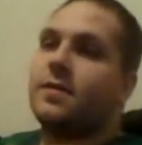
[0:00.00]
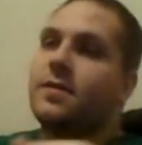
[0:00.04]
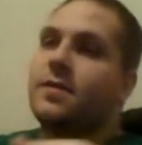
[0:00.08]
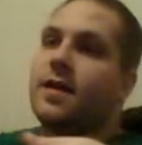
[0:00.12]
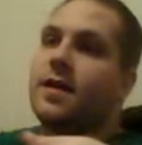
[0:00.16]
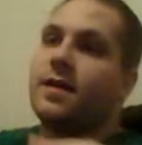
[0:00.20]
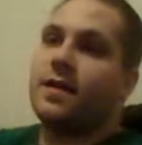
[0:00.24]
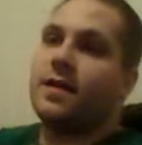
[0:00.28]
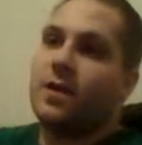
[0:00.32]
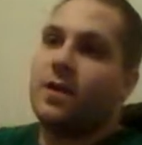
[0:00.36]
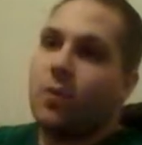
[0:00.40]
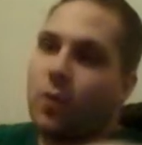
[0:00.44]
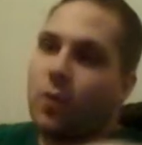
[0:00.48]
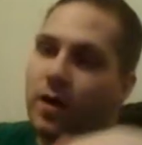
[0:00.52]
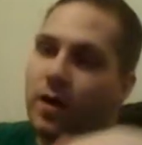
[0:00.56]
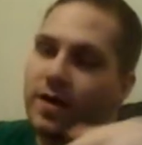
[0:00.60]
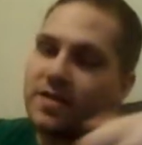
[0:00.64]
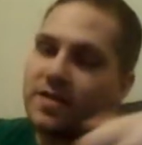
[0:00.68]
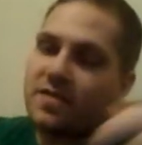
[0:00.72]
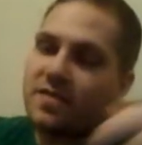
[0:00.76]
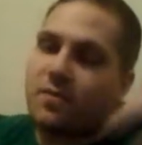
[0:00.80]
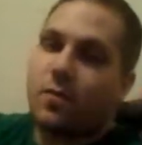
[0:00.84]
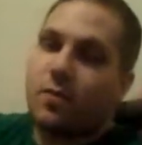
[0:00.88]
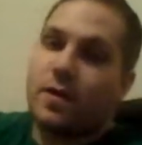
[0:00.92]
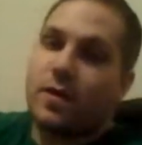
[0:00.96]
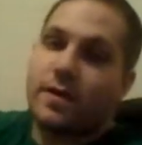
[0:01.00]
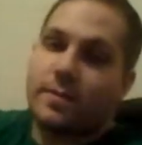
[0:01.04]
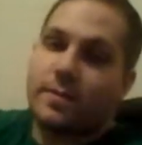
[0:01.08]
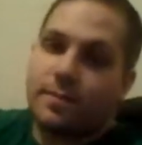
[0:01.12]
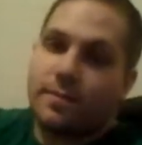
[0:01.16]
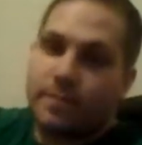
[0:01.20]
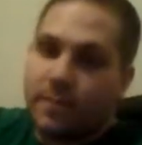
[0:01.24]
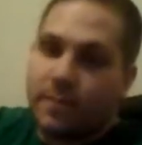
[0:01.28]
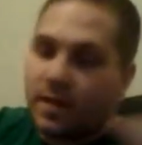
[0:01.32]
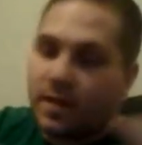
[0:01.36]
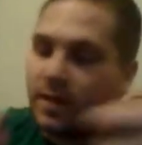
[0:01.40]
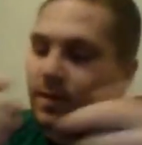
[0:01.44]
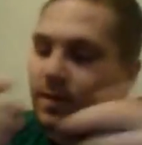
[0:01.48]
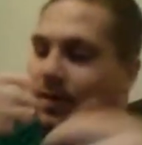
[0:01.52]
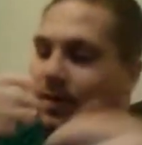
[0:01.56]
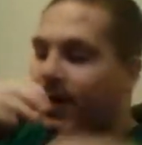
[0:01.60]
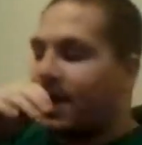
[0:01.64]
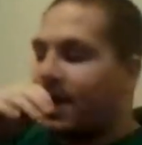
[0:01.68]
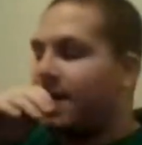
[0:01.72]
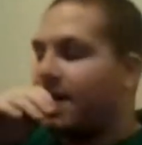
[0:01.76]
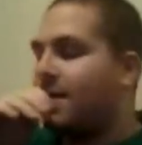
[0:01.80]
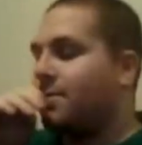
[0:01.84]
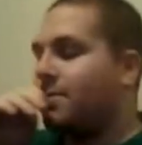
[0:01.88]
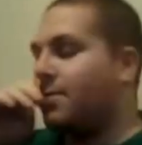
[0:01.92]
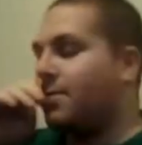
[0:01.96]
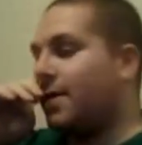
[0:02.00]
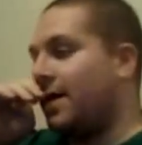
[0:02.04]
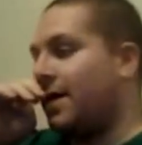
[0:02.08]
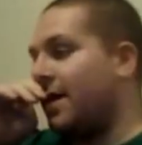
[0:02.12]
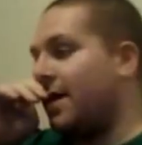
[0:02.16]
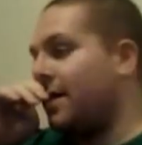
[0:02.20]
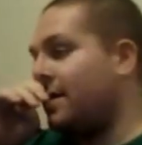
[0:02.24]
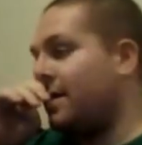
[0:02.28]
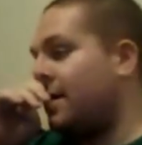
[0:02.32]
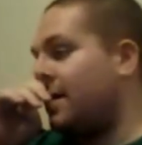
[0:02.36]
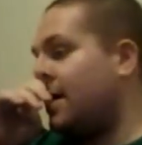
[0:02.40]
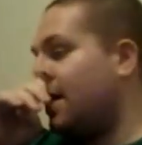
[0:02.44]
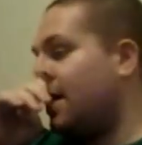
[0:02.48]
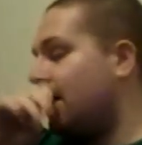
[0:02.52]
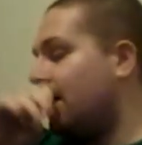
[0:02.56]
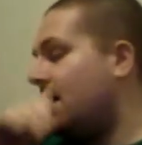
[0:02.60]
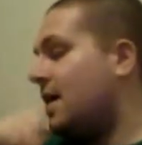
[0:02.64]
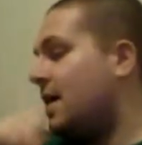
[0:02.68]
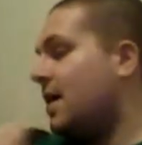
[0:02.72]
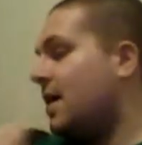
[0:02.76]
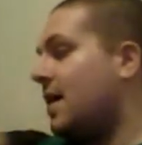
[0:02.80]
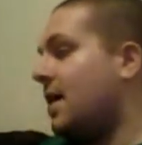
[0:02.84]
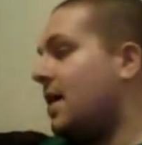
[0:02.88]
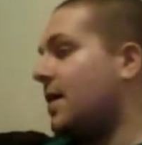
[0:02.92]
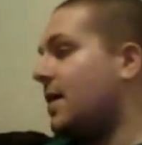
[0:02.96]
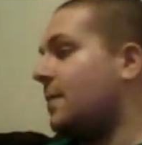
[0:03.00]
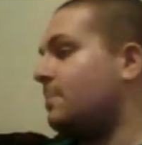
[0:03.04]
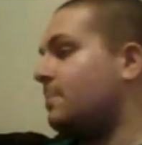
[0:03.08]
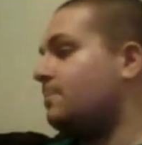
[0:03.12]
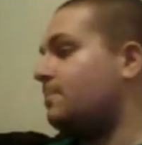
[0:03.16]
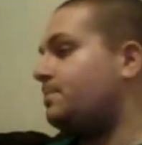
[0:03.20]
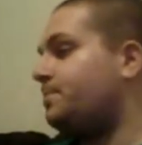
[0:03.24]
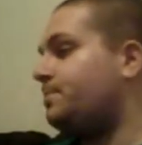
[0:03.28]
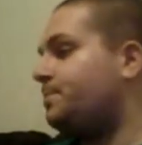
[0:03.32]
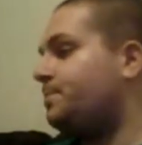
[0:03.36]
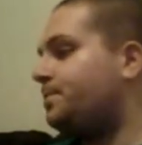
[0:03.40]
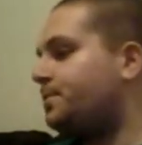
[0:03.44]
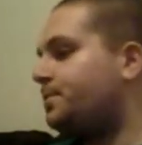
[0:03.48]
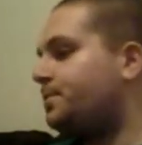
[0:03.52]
than he was when he became Bond. Um,